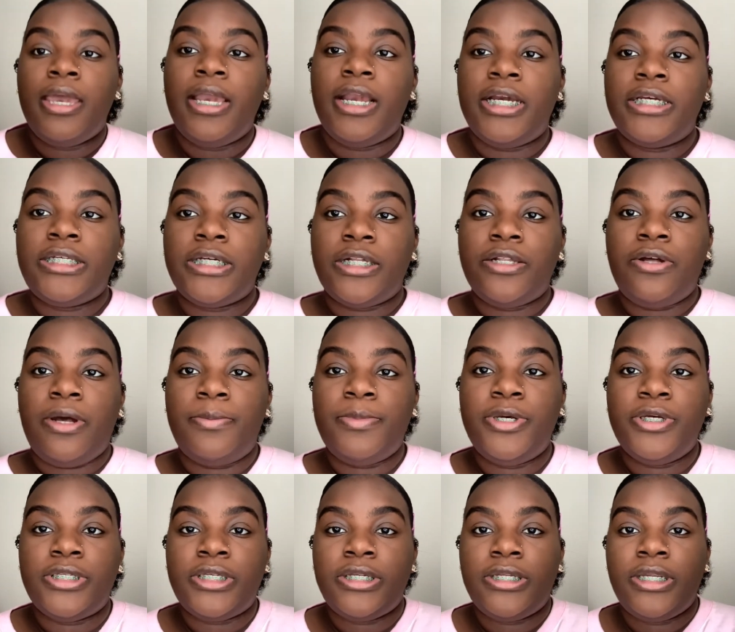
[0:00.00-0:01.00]
Here's the glue I'm
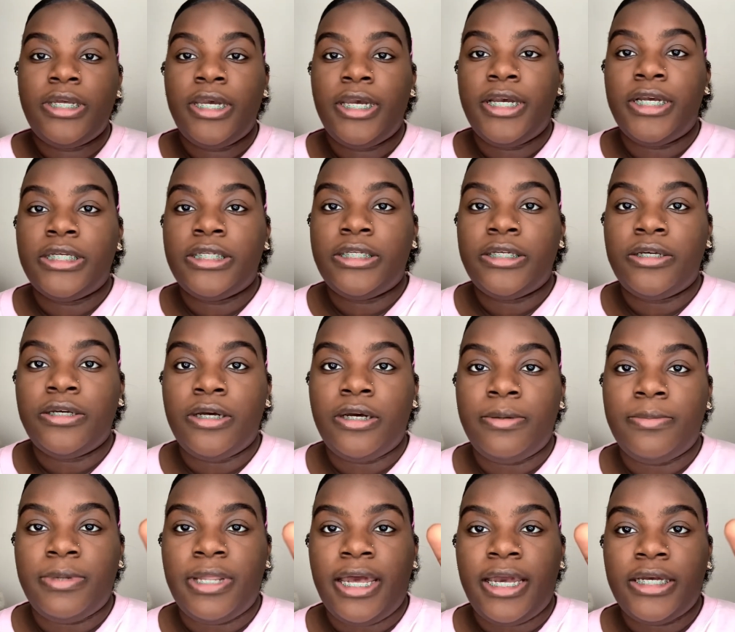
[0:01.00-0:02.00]
using. Here's the
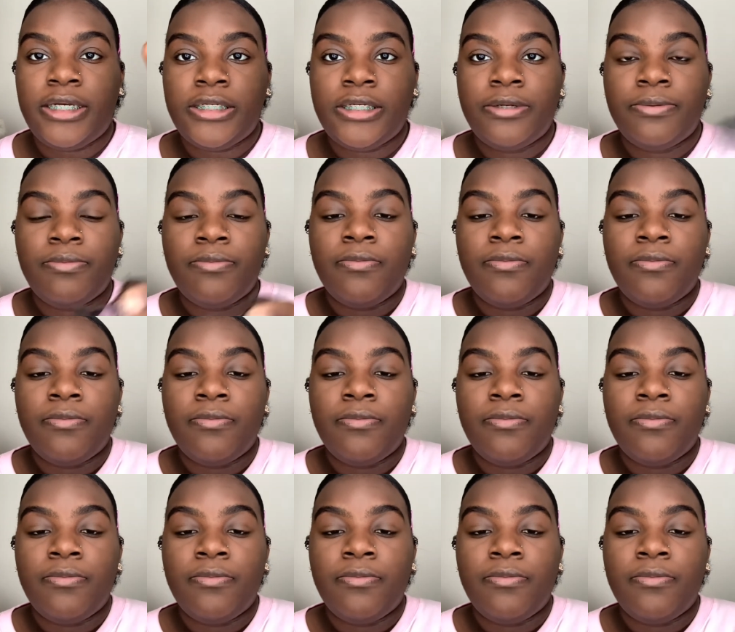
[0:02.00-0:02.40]
lash.